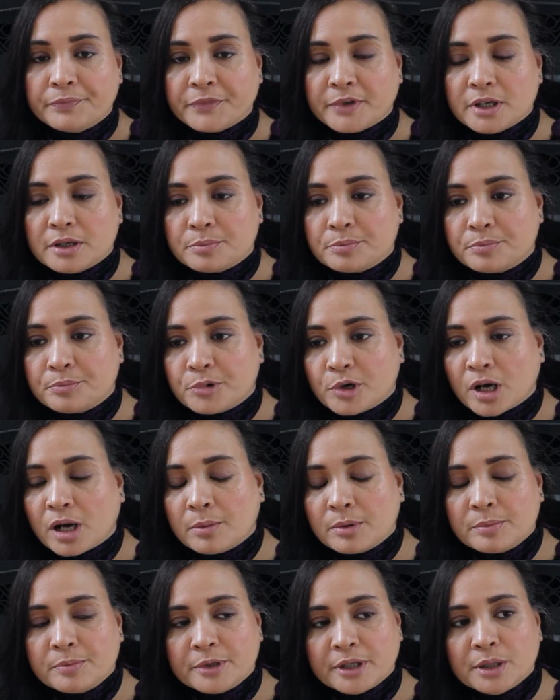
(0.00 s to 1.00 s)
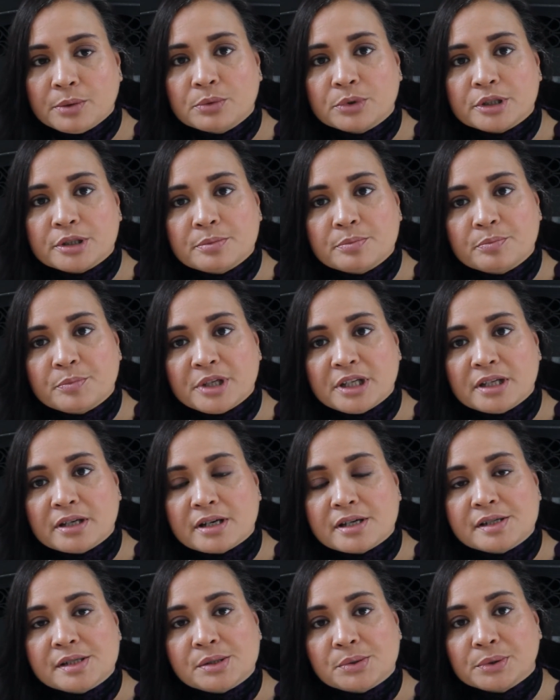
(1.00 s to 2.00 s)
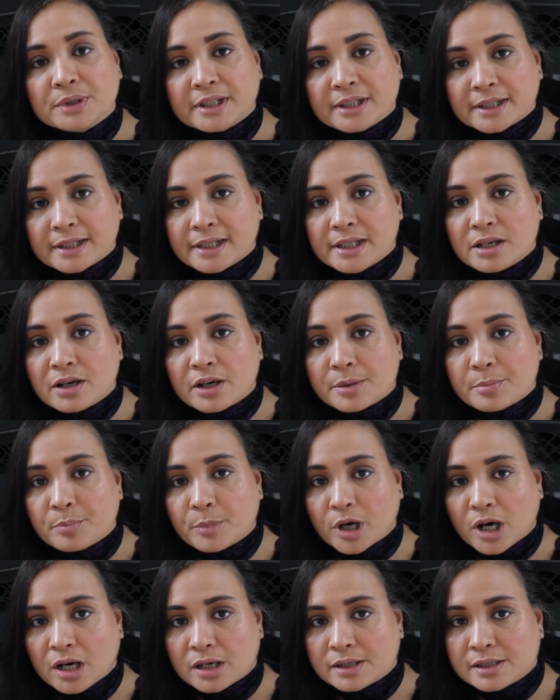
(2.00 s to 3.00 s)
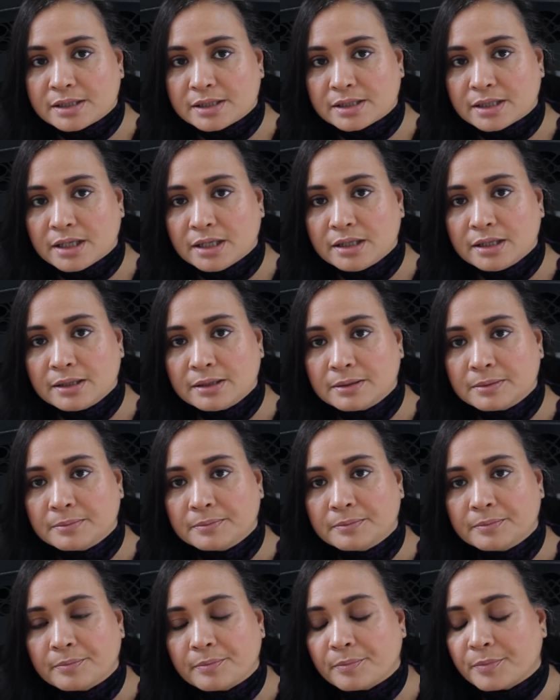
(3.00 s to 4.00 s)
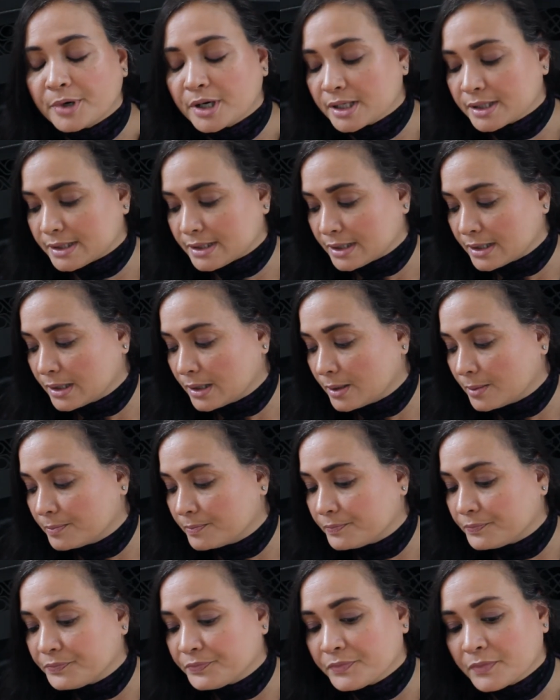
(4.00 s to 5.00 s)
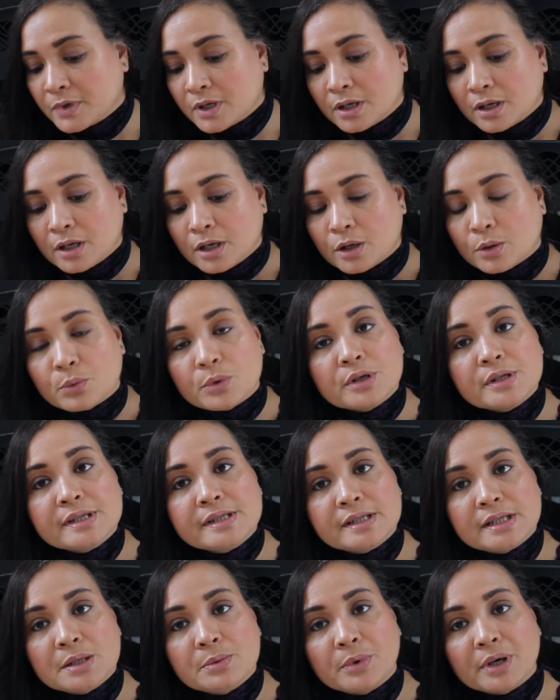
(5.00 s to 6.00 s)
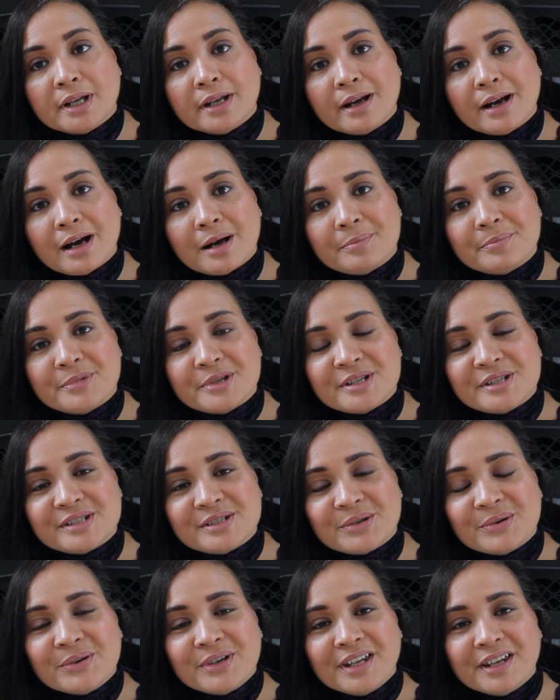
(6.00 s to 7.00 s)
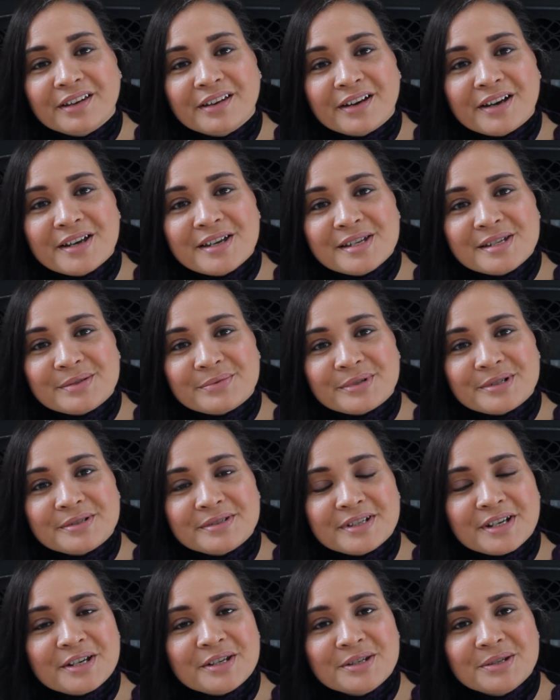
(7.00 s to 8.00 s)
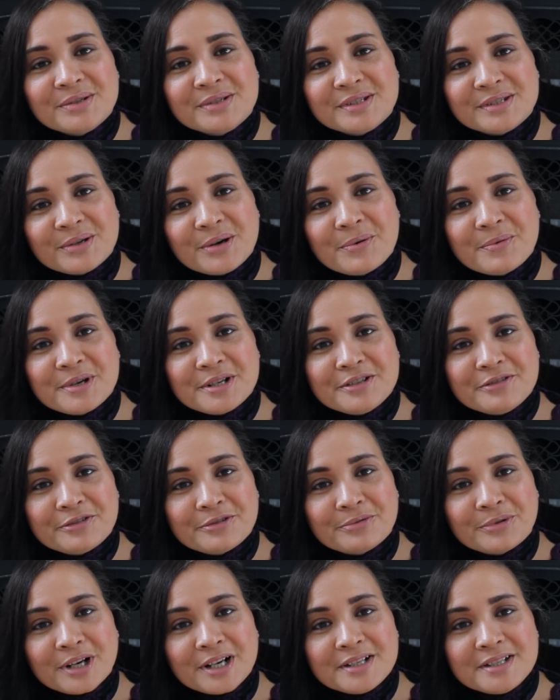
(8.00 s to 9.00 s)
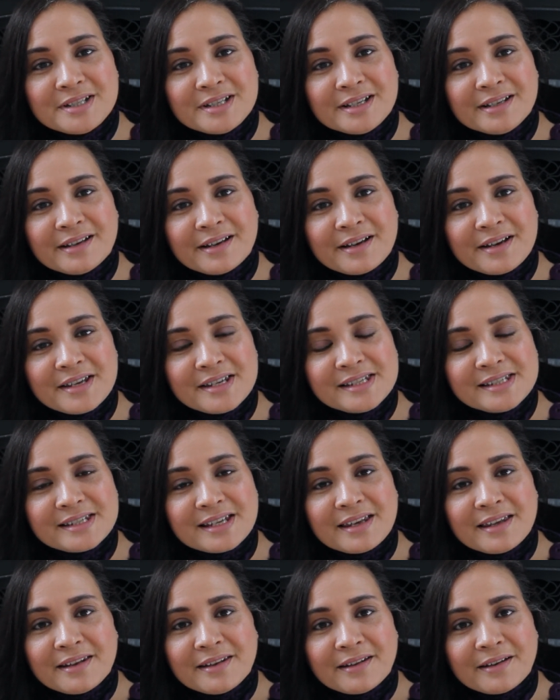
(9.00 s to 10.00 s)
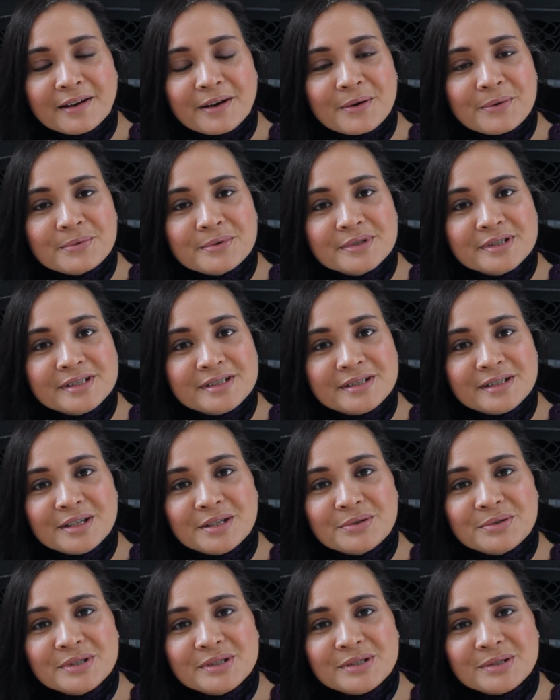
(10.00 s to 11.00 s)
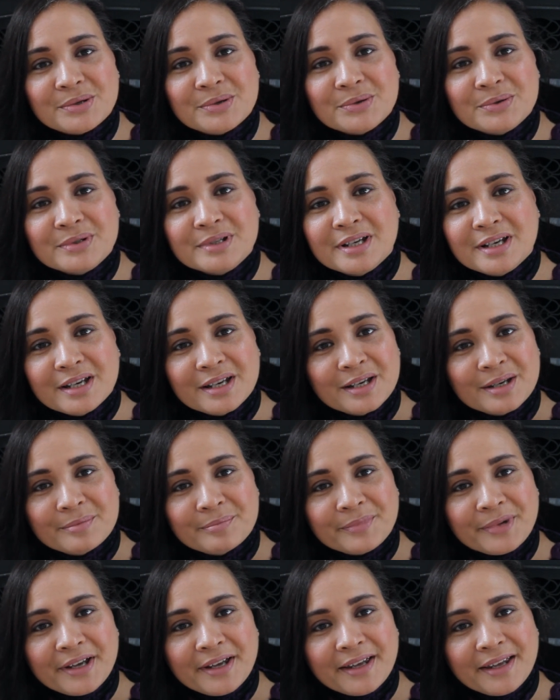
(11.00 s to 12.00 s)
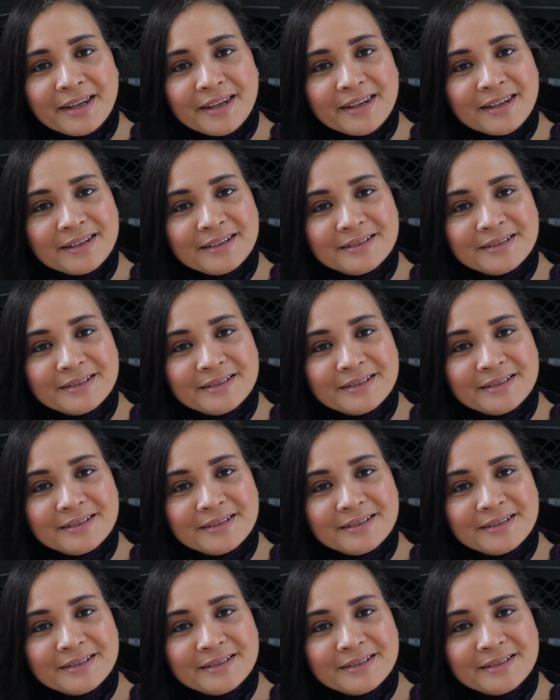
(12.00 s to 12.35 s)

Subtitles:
It probably wouldn't be a Zulily unboxing, but we'll see what happens. Okay, guys, well, thank you so much for watching, guys, and I will see you soon. Bye.